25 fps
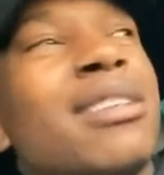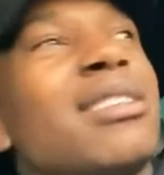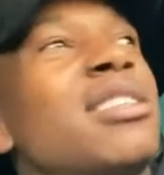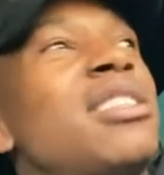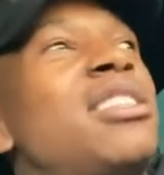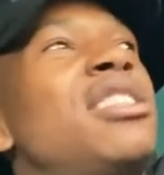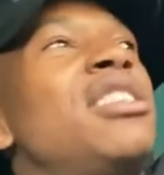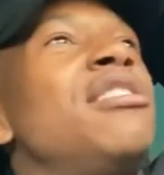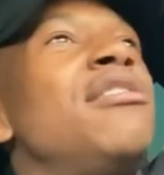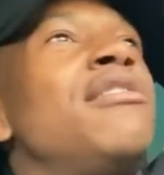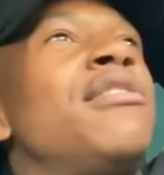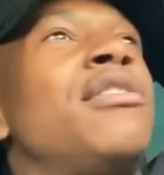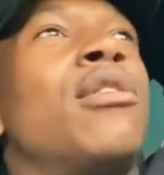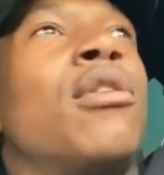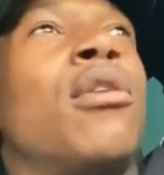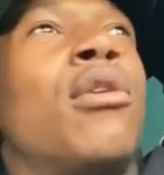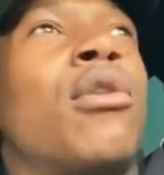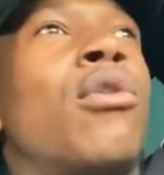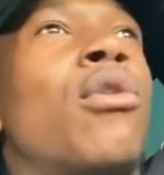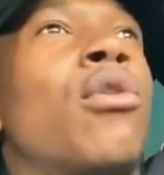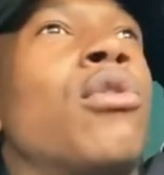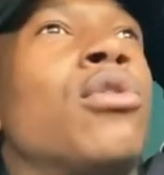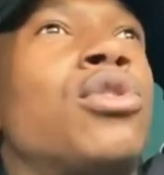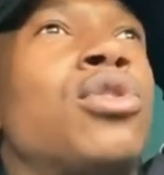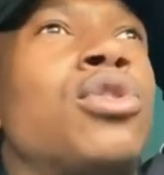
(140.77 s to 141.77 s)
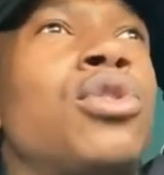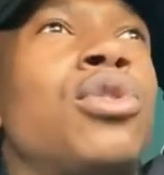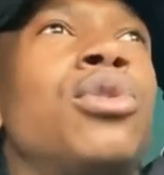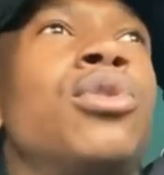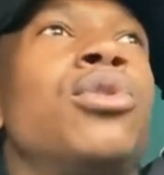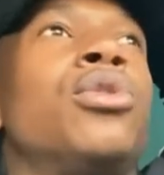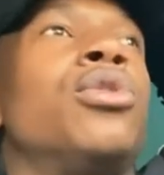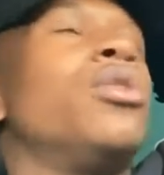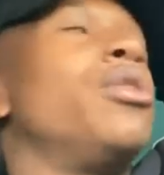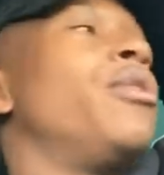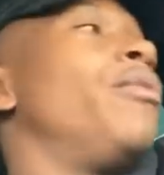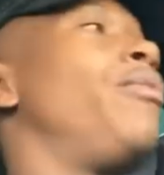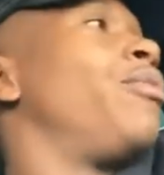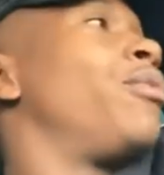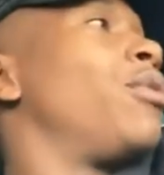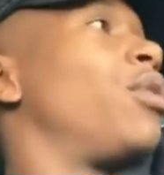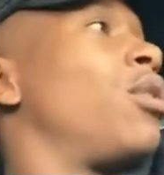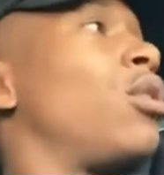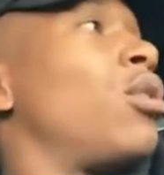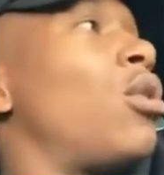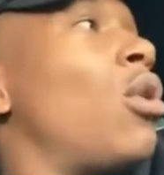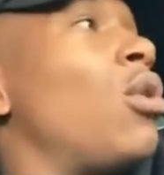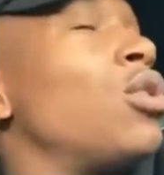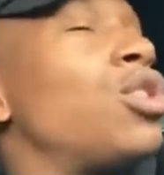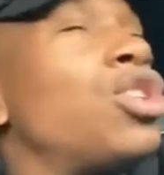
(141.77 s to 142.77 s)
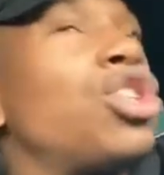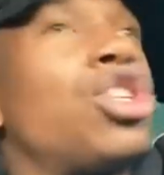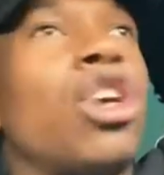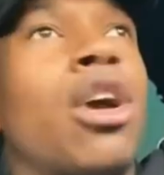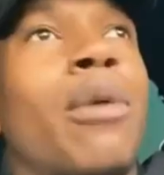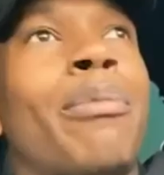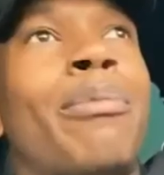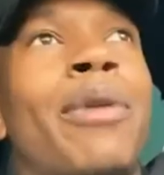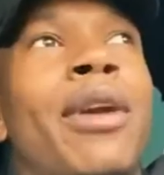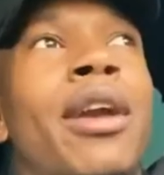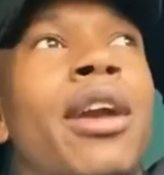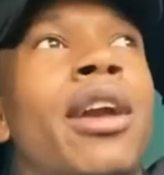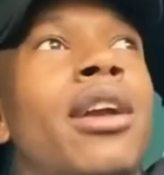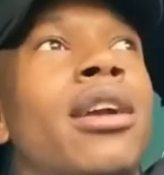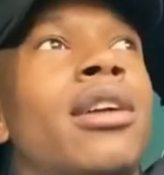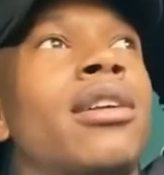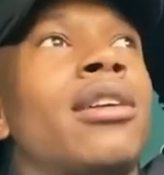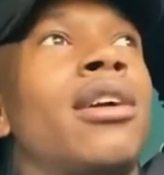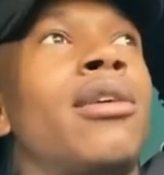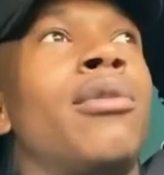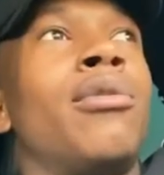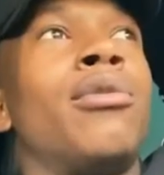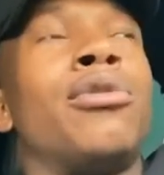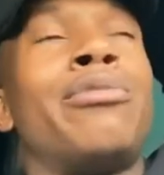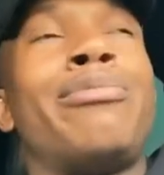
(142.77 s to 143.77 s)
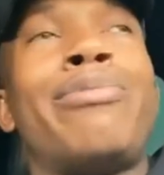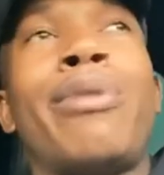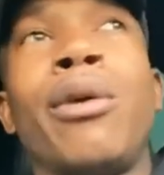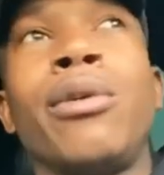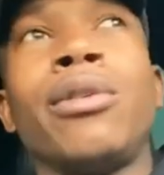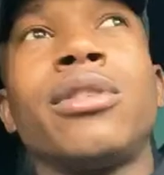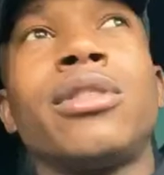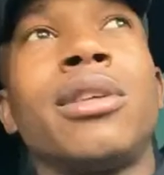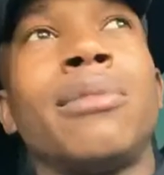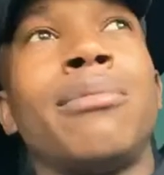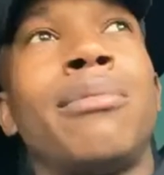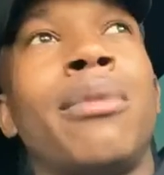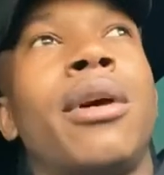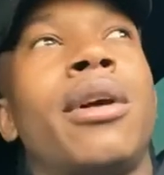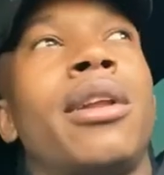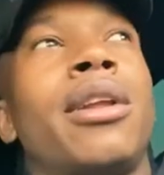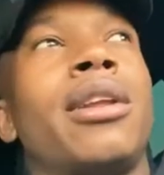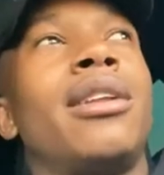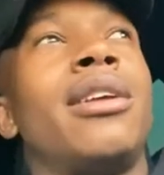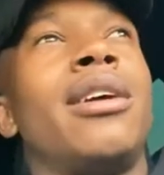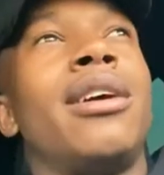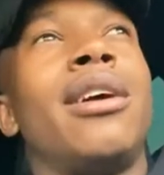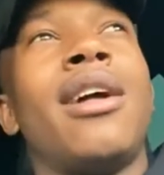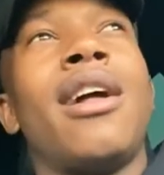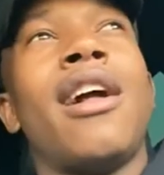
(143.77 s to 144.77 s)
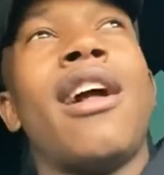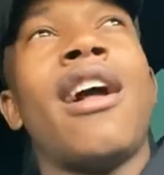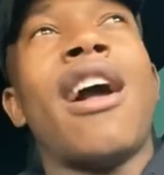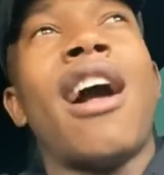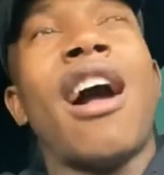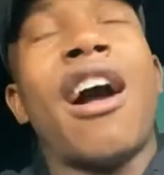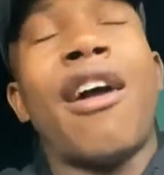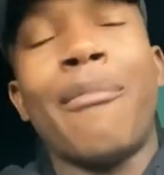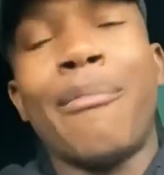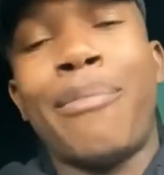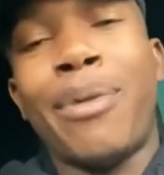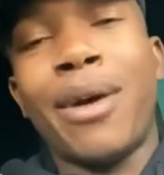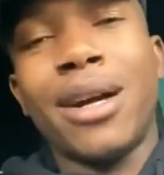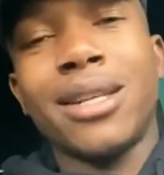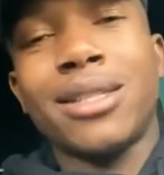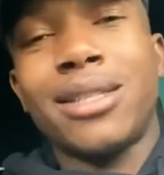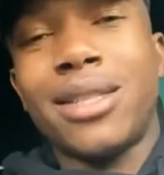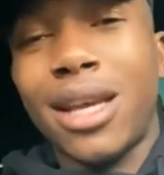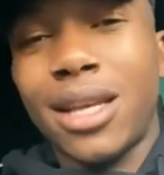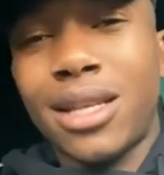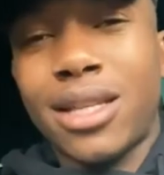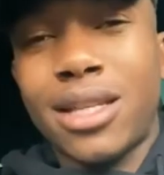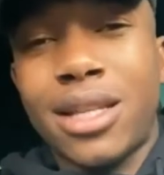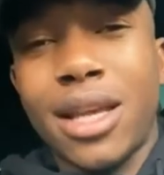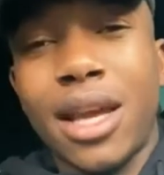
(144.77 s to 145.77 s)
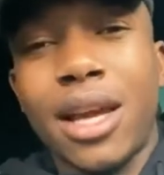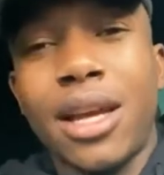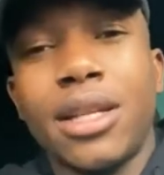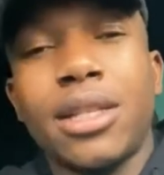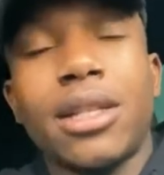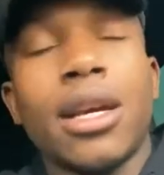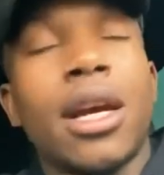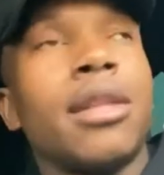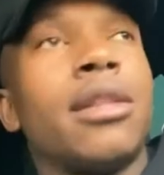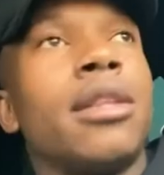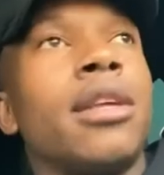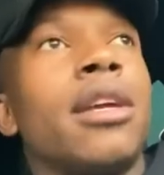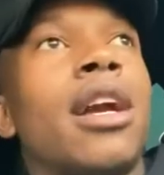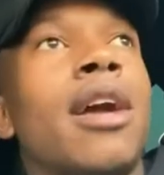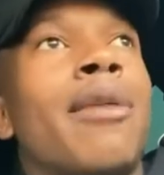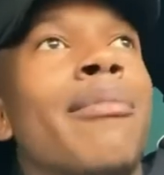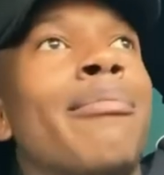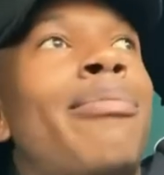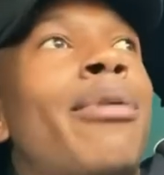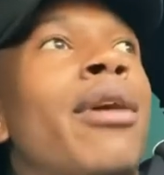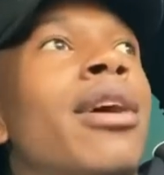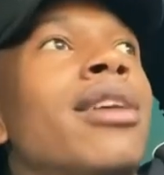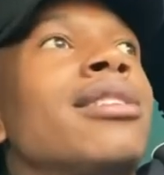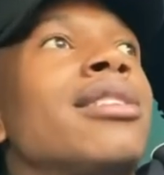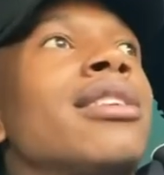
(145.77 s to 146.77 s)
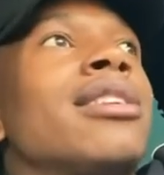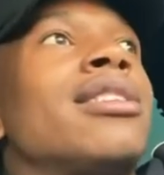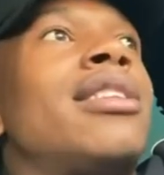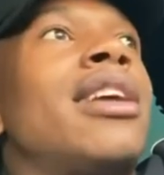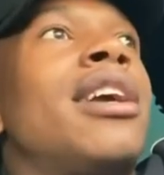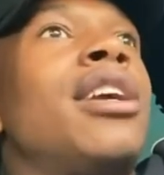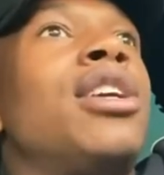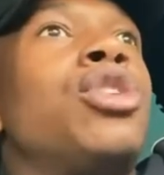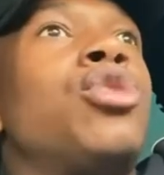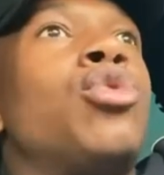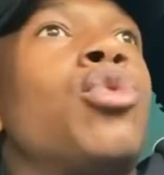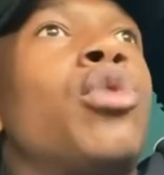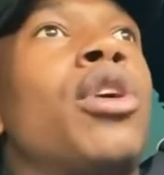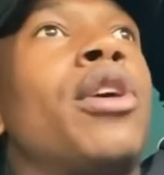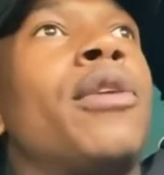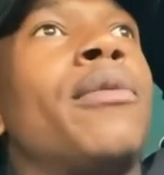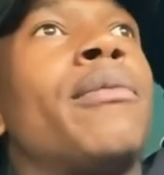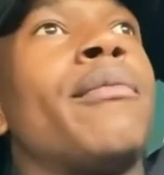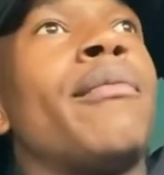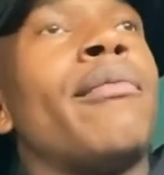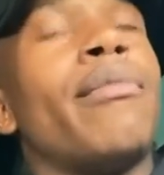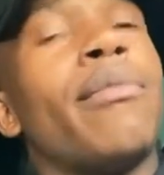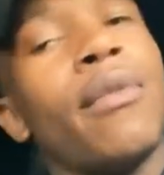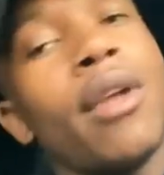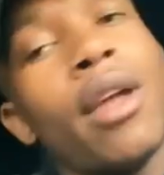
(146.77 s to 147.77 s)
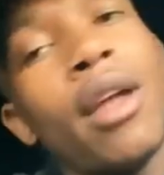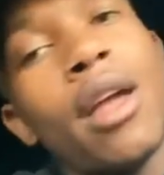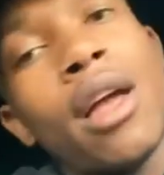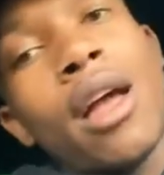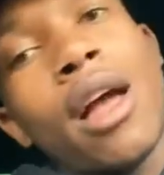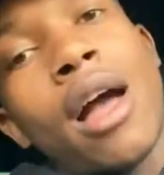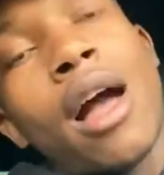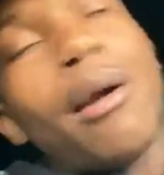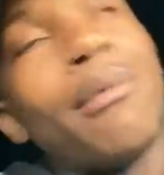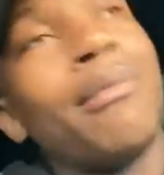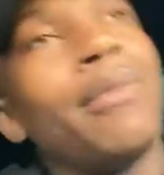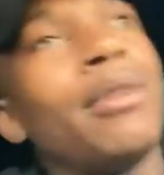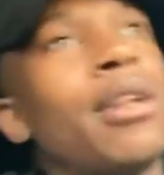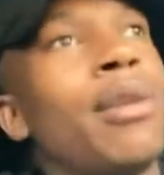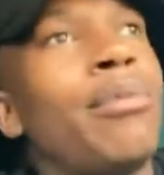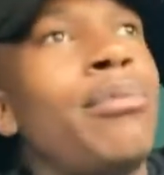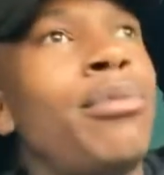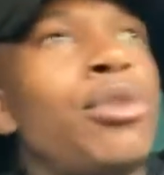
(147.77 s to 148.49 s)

a TV or goes shopping or would post about it. I'm past that stage. I think I'm past the stage where I'm gonna be